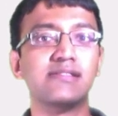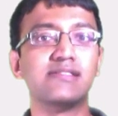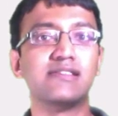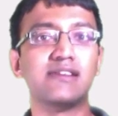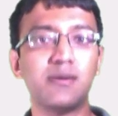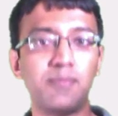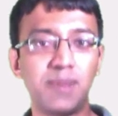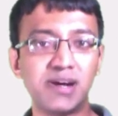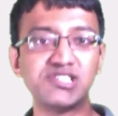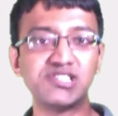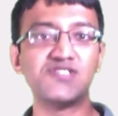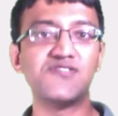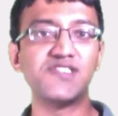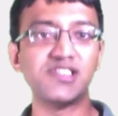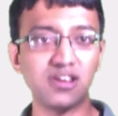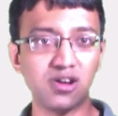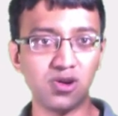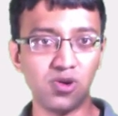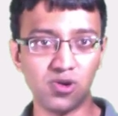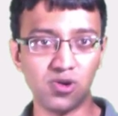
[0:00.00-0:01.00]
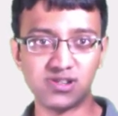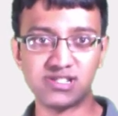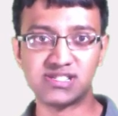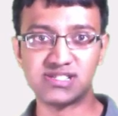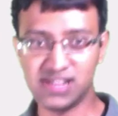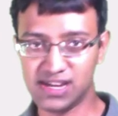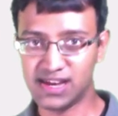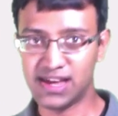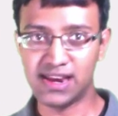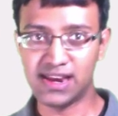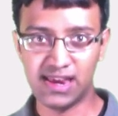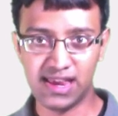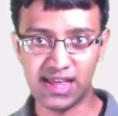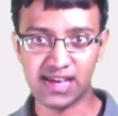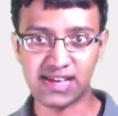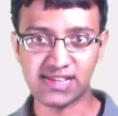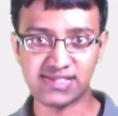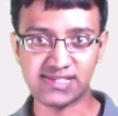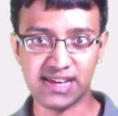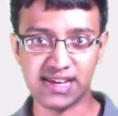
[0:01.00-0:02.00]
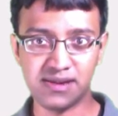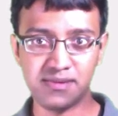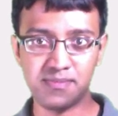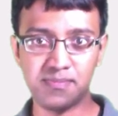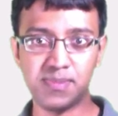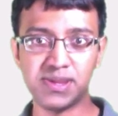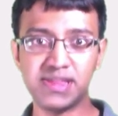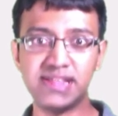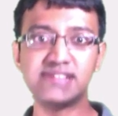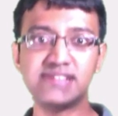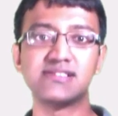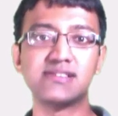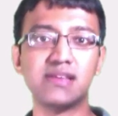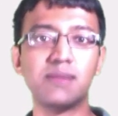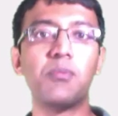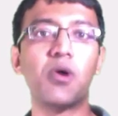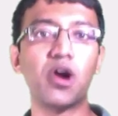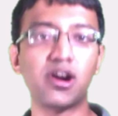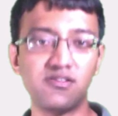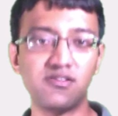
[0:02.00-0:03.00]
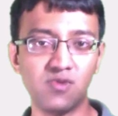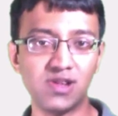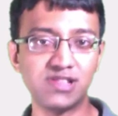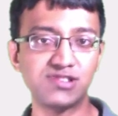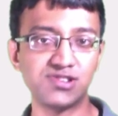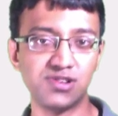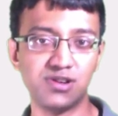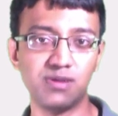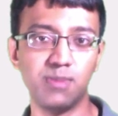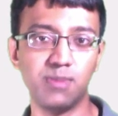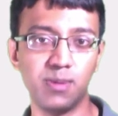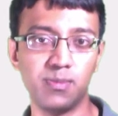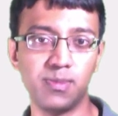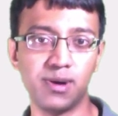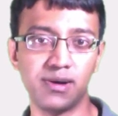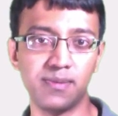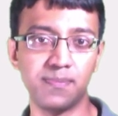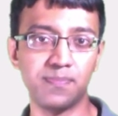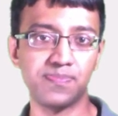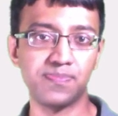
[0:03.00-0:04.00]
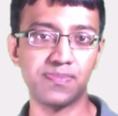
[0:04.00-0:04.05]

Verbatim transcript: There are a bunch of other codes, again, like I said, but these are the important ones to remember.